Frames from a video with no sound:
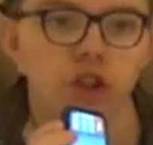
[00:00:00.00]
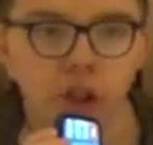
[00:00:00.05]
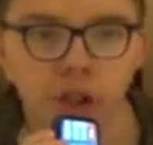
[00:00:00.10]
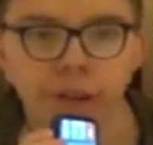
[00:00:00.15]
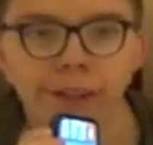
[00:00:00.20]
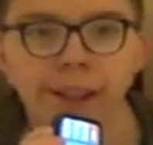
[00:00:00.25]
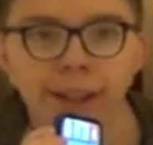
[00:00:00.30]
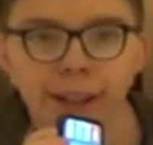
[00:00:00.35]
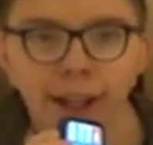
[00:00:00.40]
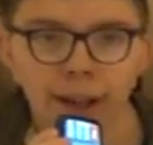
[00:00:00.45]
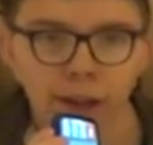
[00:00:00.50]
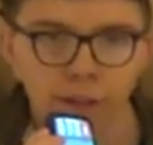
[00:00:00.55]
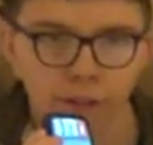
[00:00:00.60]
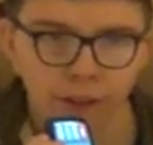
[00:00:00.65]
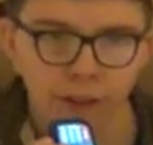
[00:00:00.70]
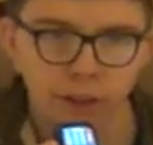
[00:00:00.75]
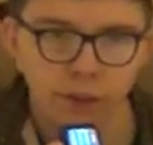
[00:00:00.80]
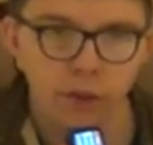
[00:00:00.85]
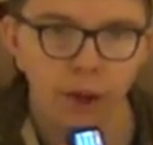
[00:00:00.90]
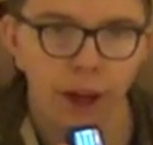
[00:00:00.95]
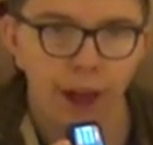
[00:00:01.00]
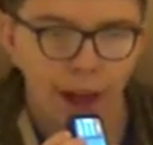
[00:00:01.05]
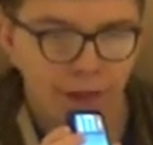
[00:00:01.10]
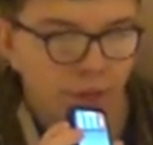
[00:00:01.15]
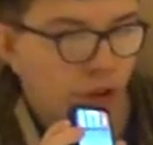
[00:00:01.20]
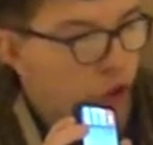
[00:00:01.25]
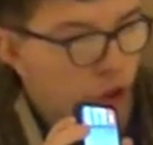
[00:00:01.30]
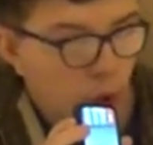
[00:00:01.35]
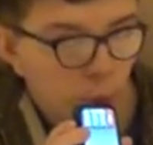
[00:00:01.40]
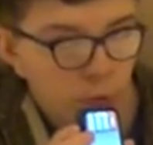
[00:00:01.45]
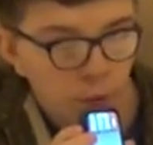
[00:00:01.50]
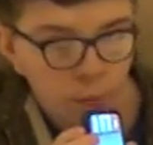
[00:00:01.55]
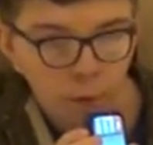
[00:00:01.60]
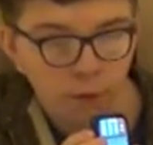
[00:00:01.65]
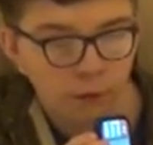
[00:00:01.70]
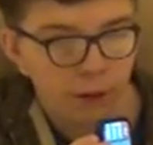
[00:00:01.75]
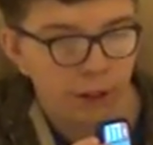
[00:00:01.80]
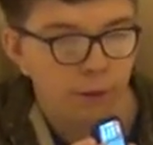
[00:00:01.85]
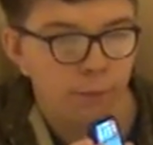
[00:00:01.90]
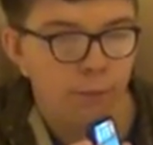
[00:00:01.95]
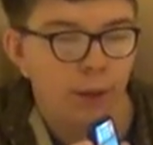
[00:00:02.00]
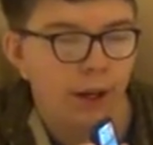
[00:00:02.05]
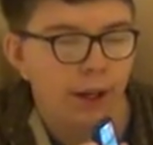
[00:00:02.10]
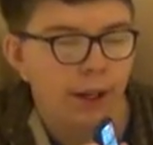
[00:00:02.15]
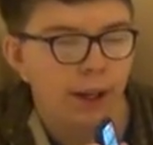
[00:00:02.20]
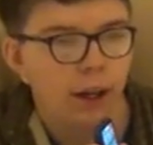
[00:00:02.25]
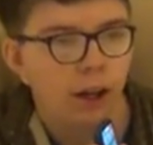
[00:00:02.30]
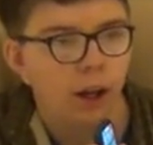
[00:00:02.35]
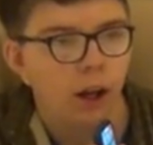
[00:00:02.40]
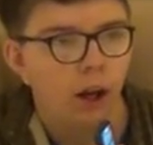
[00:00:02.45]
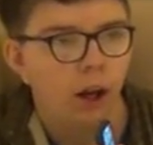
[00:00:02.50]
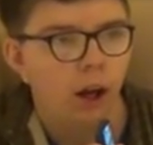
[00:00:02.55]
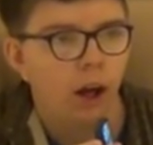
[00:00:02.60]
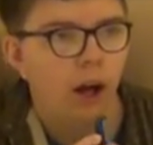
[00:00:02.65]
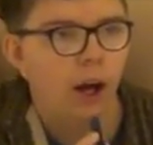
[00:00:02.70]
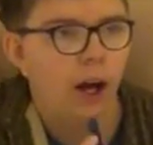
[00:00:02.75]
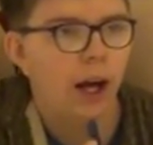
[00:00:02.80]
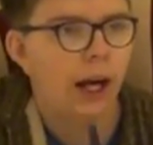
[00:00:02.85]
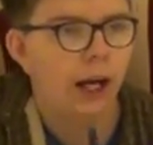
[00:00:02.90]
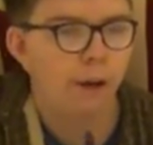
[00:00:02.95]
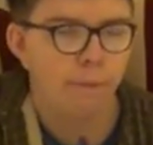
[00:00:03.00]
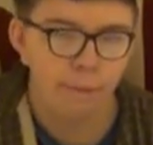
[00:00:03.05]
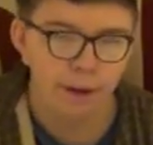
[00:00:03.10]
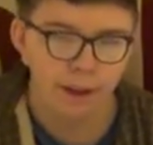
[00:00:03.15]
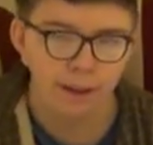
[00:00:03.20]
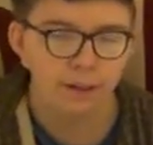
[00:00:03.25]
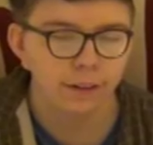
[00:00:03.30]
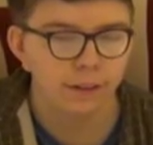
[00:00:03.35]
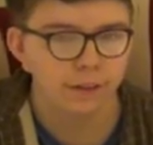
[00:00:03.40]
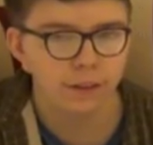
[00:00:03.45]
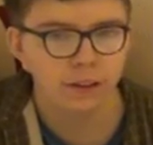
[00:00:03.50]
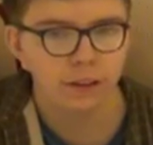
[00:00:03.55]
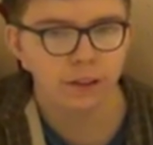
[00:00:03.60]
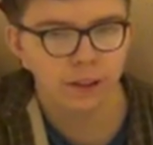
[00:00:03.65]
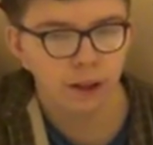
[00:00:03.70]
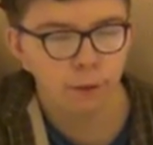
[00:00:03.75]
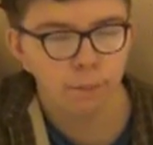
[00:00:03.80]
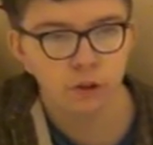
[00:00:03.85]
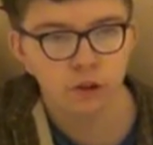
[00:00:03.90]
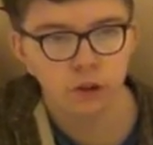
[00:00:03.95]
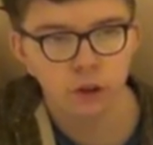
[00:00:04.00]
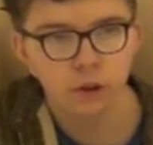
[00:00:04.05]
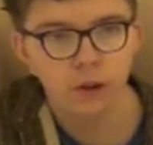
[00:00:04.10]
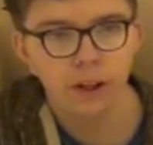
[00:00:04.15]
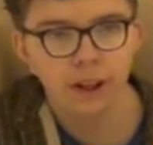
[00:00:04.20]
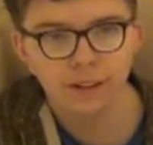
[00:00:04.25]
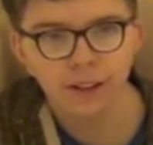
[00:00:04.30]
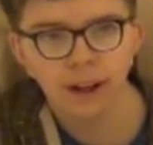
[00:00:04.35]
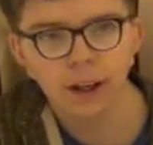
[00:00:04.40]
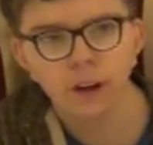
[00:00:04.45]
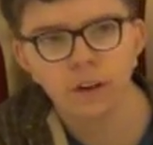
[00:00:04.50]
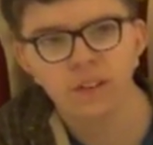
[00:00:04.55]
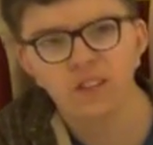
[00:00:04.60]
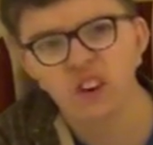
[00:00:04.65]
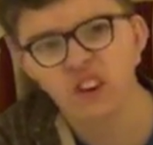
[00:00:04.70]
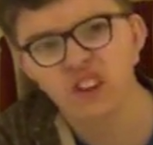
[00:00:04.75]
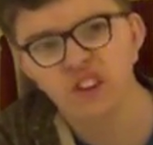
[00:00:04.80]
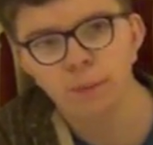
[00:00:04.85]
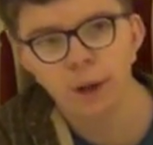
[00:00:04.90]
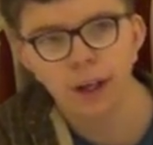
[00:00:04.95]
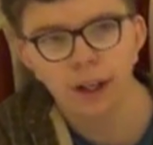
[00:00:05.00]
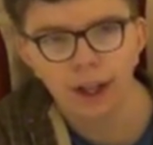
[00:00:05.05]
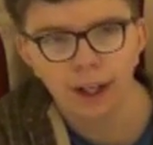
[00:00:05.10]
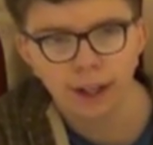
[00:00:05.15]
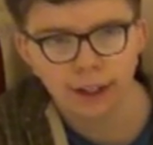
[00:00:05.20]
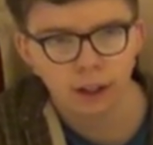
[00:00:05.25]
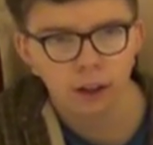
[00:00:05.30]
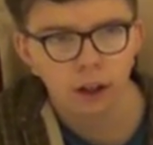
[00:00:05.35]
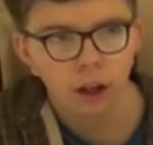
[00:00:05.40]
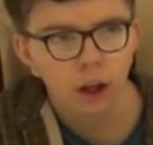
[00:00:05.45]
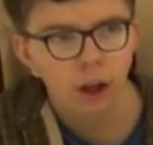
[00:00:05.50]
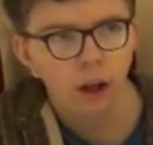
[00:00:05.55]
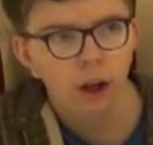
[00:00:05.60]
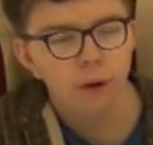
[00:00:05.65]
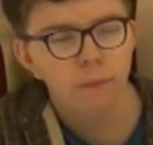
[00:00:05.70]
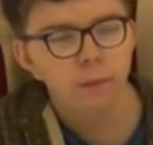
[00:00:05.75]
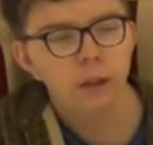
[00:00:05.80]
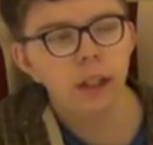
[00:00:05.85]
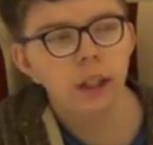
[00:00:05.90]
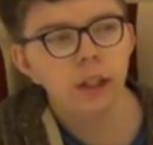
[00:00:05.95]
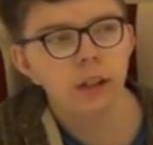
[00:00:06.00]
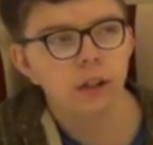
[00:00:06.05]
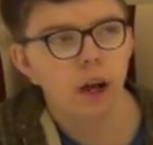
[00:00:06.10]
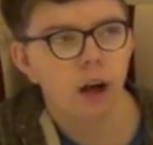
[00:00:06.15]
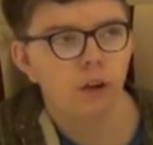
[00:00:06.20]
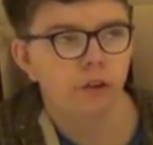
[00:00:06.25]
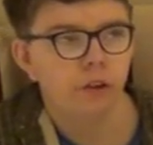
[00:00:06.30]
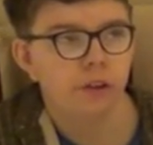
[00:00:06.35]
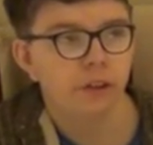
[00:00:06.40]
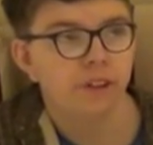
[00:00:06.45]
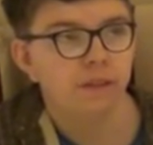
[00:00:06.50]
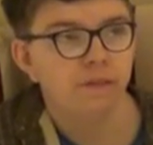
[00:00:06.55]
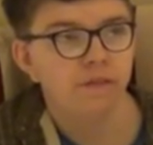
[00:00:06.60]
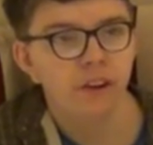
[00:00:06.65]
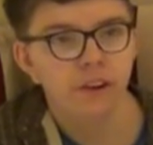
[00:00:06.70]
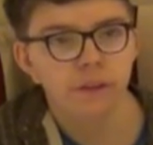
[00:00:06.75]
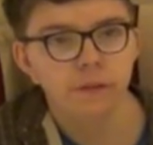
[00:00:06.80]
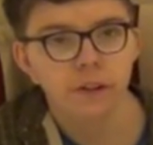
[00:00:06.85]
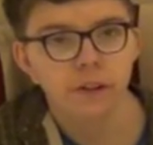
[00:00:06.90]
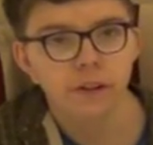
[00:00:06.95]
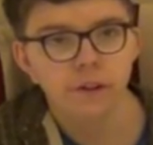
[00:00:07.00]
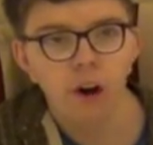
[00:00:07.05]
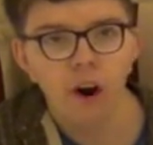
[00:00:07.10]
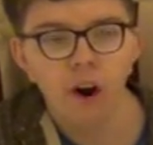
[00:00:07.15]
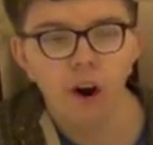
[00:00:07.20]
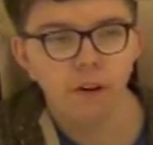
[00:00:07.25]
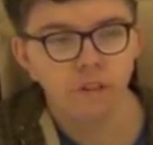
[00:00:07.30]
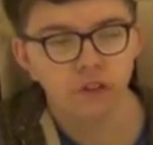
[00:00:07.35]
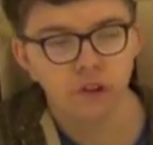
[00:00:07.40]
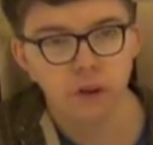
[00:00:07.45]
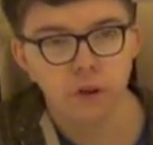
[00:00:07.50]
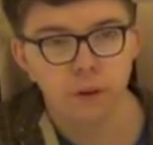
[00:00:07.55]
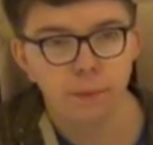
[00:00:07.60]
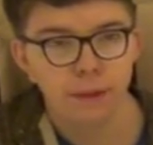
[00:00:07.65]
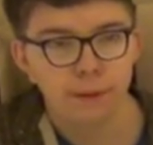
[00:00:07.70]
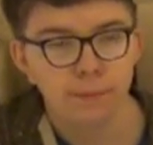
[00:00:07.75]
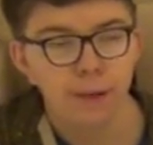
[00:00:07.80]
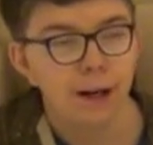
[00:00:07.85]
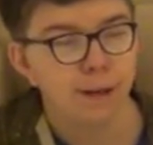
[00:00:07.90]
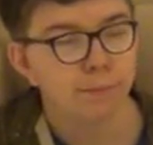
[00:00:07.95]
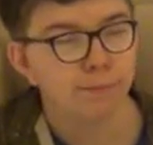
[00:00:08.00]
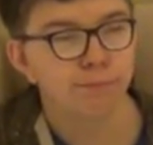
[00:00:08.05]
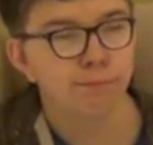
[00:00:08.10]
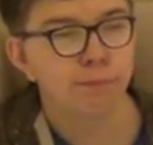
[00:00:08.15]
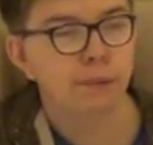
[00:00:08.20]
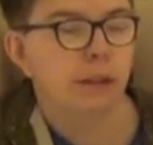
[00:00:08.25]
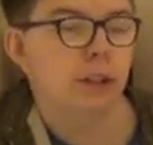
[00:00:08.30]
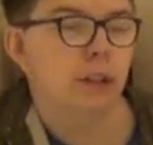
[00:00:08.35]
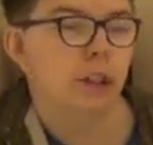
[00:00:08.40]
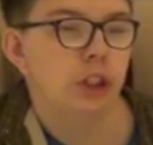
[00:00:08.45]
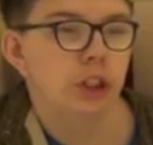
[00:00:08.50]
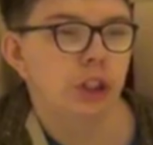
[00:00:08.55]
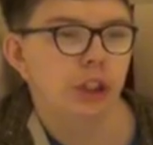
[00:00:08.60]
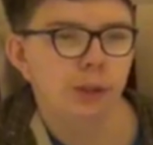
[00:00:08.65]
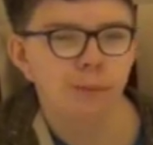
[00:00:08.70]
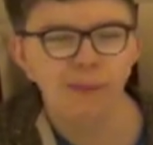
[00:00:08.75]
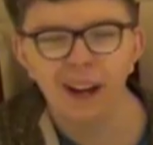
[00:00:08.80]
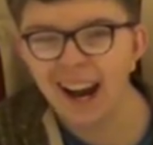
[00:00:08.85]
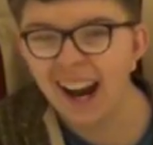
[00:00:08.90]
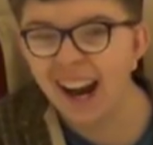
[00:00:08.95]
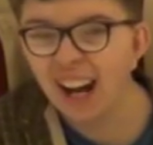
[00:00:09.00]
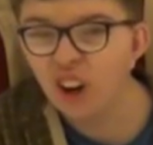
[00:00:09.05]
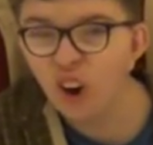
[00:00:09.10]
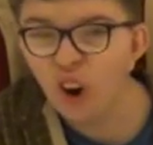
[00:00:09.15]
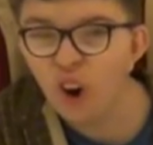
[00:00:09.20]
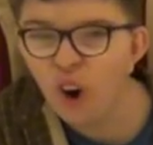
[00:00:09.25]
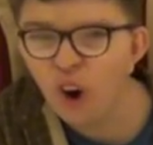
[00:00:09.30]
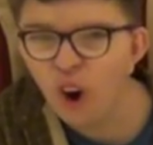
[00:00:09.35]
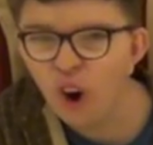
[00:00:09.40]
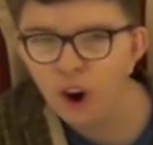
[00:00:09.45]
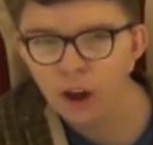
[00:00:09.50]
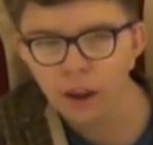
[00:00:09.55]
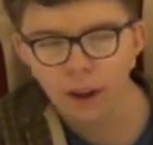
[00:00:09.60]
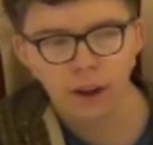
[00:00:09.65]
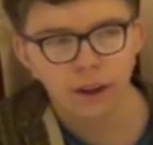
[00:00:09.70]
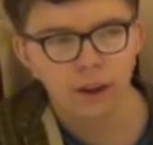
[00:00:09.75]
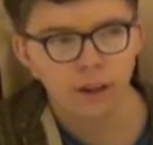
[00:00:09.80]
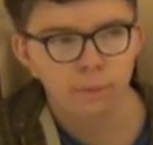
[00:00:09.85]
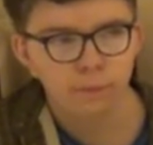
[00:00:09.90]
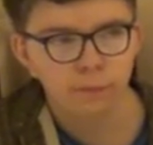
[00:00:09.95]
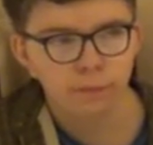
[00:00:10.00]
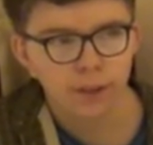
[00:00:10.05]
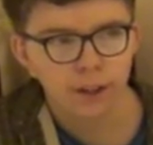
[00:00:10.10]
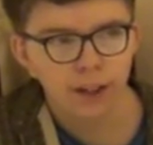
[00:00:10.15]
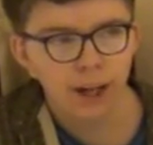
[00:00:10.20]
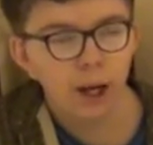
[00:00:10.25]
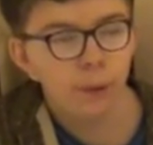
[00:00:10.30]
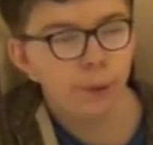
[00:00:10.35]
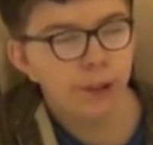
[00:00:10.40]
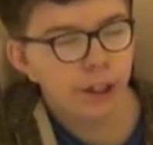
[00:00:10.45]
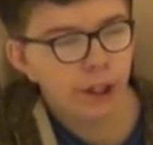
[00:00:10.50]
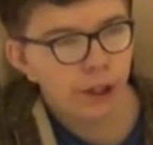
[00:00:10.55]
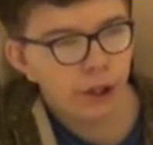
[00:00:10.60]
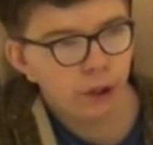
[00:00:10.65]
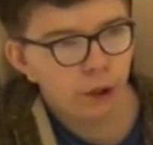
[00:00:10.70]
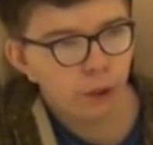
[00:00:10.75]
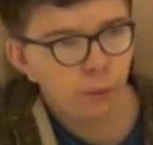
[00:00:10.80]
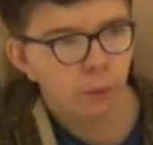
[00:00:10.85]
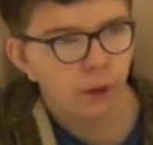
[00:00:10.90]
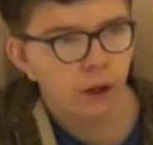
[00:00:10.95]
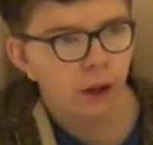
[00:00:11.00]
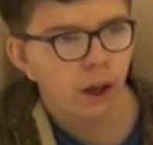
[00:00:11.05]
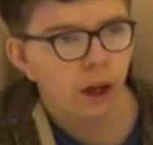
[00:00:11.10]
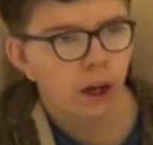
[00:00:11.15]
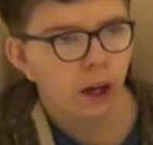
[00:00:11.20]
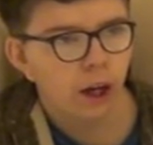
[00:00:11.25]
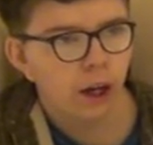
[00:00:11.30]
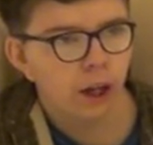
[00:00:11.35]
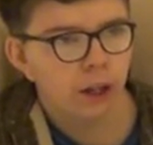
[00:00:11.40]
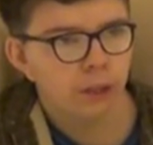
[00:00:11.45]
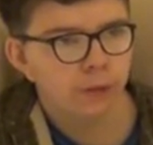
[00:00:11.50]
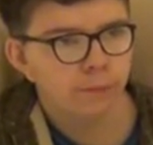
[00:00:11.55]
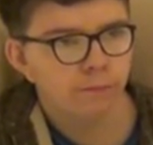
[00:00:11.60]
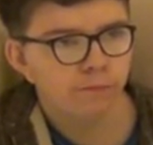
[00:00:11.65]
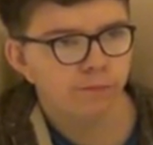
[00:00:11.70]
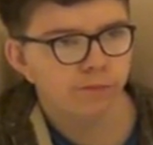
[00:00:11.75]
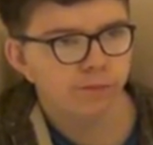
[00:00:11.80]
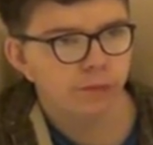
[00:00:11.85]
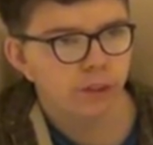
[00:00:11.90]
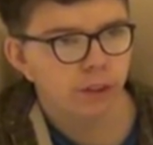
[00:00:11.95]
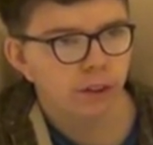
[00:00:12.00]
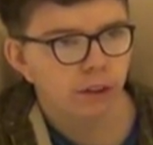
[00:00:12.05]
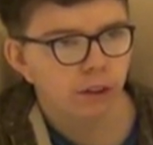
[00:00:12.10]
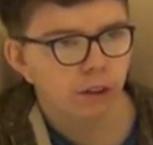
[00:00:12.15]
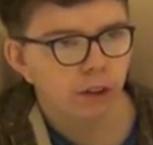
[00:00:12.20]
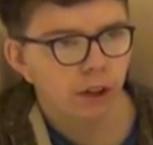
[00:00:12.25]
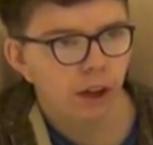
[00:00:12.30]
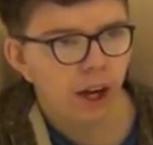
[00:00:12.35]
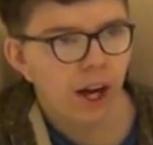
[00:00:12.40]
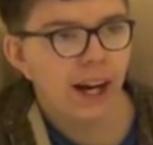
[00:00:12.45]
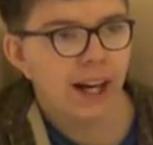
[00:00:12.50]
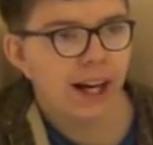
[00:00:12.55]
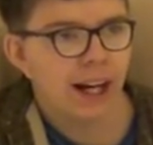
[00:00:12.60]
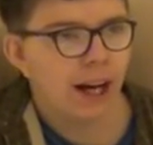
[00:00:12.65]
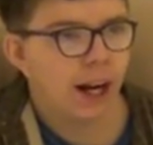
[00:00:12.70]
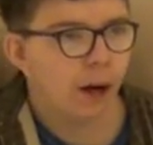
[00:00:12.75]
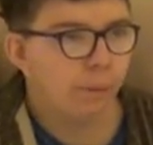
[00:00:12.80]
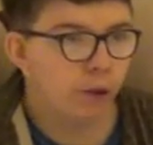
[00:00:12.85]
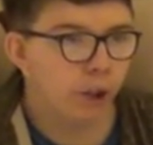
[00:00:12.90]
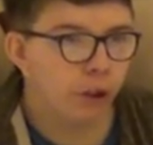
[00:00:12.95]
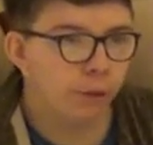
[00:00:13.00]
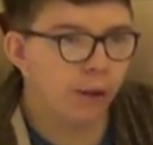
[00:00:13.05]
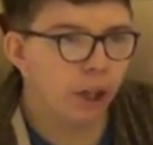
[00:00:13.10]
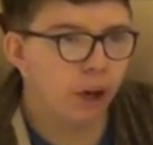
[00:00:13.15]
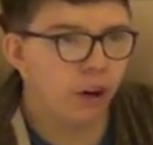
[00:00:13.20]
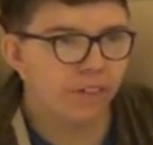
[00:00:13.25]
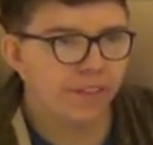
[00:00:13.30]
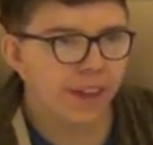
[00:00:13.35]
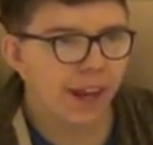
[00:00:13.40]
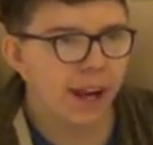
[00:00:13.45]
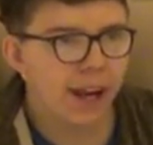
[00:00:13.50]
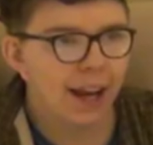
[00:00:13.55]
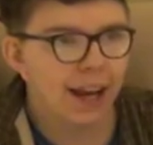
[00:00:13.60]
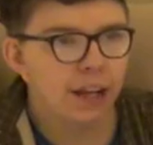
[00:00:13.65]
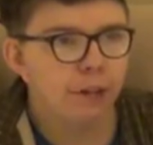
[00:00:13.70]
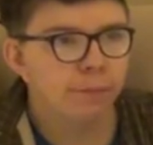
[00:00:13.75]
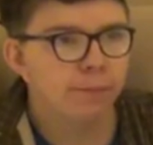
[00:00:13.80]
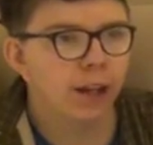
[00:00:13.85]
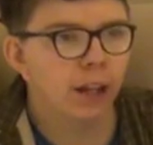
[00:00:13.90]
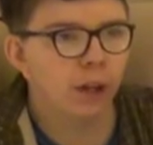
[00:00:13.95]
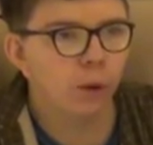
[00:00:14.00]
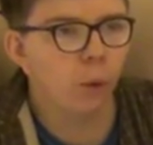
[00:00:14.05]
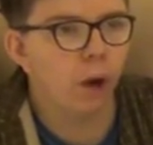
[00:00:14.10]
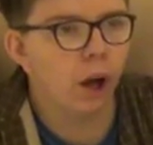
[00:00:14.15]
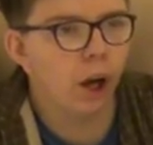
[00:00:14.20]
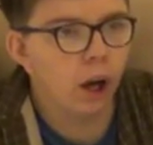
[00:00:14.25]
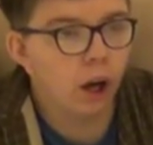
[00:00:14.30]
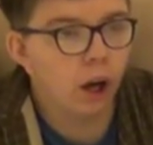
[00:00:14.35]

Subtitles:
just in case Vista ever showed up on this planet and missed the opportunity. It's like on a voicemail, like, please answer this message after the beep. Babe, hello, how are you? I'm gonna be over there. Here's my